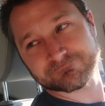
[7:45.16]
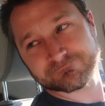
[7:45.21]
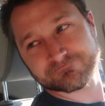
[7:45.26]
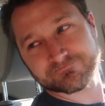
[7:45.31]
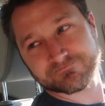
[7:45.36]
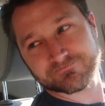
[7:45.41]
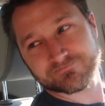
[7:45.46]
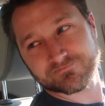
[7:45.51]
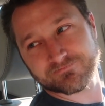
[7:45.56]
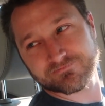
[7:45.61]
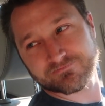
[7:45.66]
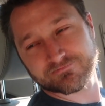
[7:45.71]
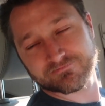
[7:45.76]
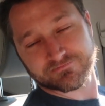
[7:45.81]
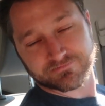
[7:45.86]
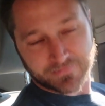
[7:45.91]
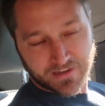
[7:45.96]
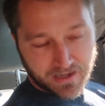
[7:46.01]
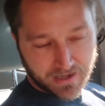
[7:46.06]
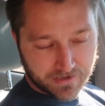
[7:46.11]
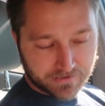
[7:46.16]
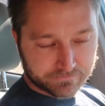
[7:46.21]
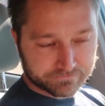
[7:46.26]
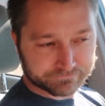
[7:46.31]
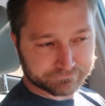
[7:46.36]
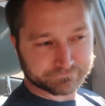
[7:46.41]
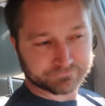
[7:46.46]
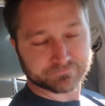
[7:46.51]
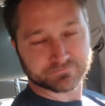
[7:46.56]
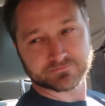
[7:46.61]

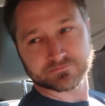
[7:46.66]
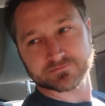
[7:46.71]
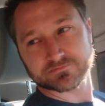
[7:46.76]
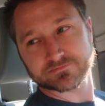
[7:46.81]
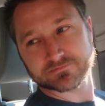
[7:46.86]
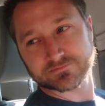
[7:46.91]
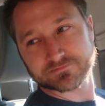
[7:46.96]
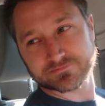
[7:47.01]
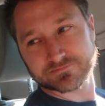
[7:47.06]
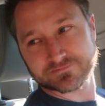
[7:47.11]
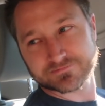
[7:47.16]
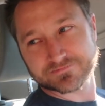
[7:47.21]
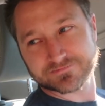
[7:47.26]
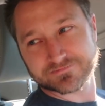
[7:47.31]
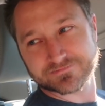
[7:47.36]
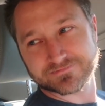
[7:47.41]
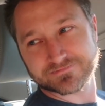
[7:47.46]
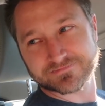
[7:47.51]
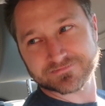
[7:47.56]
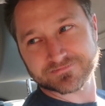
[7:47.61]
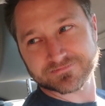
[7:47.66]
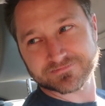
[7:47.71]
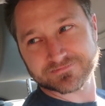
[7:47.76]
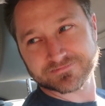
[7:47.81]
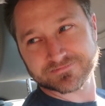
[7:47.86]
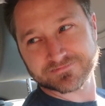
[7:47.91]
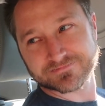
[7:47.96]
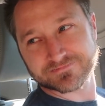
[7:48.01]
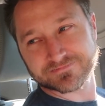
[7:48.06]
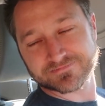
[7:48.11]

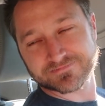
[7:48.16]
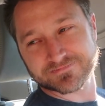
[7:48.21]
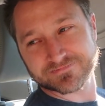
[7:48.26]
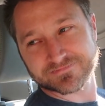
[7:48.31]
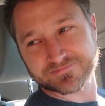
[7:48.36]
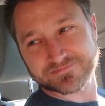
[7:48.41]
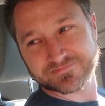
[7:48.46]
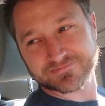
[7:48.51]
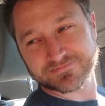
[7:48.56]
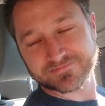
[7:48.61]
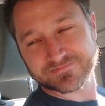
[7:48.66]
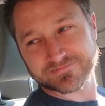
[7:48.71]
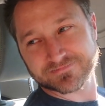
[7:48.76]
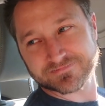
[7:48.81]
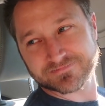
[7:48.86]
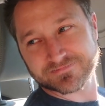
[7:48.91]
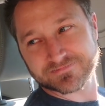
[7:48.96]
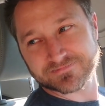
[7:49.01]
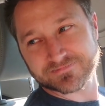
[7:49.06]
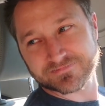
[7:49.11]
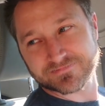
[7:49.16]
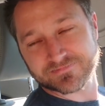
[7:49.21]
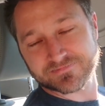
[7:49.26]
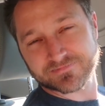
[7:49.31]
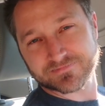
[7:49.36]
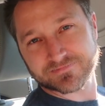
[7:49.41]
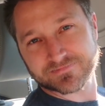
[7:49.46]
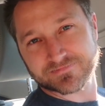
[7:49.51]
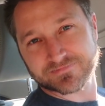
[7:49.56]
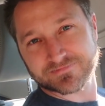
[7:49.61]

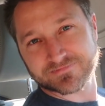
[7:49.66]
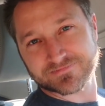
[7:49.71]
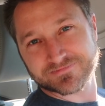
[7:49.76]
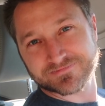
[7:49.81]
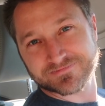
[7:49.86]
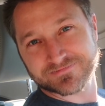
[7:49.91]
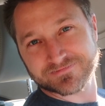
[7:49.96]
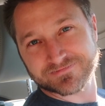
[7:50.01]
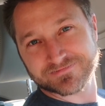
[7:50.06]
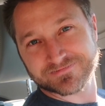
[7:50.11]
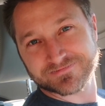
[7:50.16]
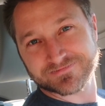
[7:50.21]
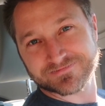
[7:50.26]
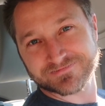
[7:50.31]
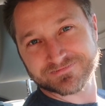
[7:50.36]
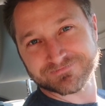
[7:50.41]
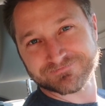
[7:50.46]
No words are spoken by the person on screen.